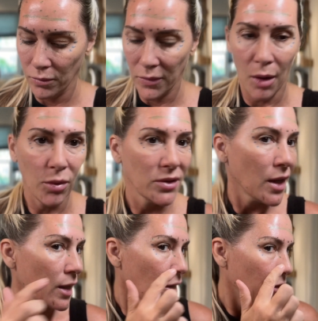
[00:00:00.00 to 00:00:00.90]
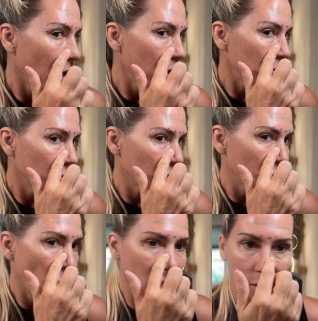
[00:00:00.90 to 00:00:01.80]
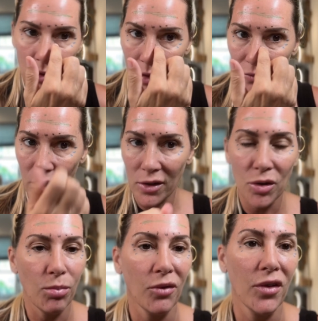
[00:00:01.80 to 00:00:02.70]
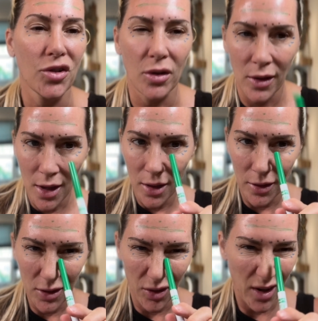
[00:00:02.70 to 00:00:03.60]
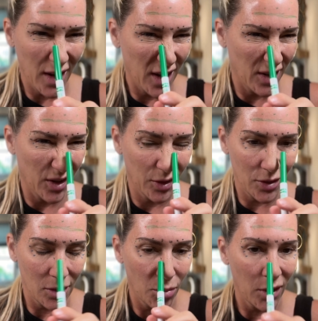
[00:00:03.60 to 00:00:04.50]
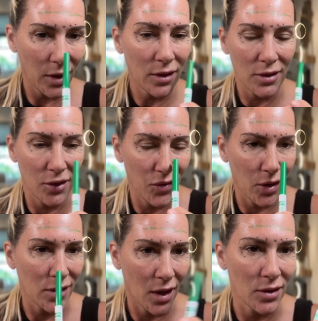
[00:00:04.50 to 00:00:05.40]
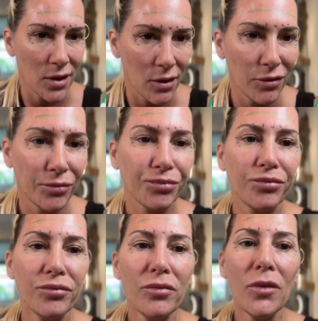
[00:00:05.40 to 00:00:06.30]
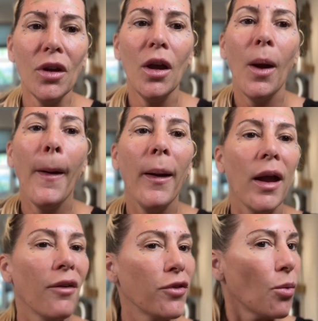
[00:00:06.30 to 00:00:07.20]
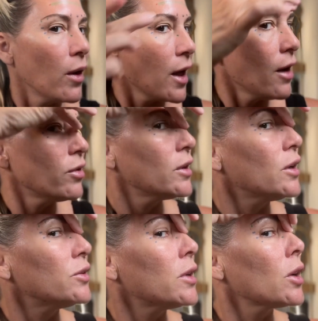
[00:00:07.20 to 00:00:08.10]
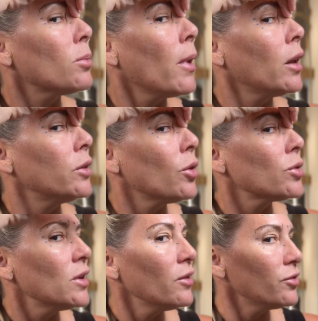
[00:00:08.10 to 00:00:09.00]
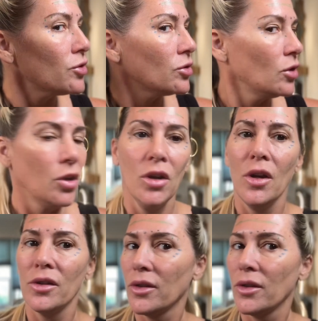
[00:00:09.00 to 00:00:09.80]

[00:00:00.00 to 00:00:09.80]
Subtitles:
That will take care of that. So it's just 1 unit, very superficial. This area kind of hurts to put in because it's very sensitive. if you want to have a little Tinkerbell nose lift. So